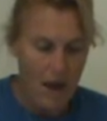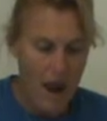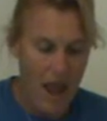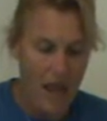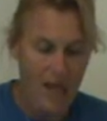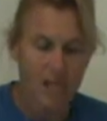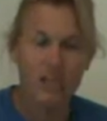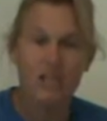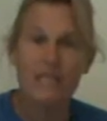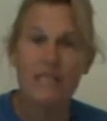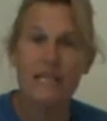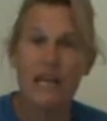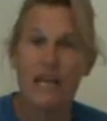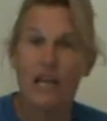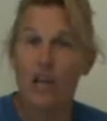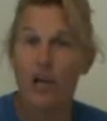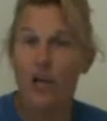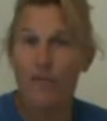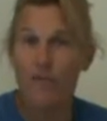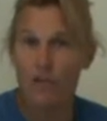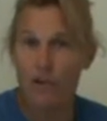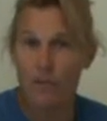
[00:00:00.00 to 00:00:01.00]
actually
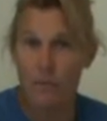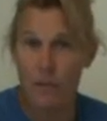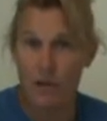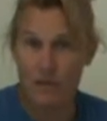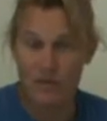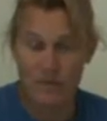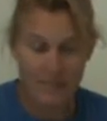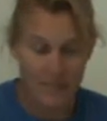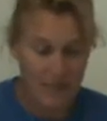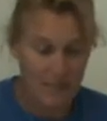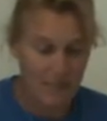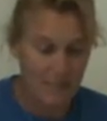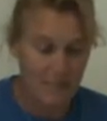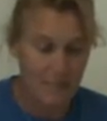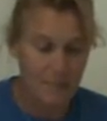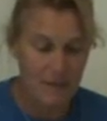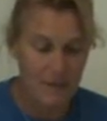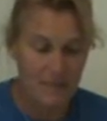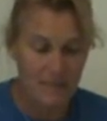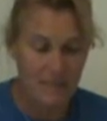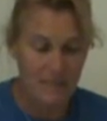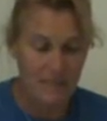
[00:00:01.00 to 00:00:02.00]
taking over your peristalsis
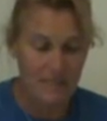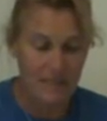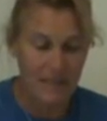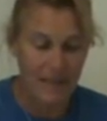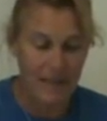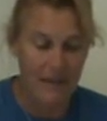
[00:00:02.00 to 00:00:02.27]
muscles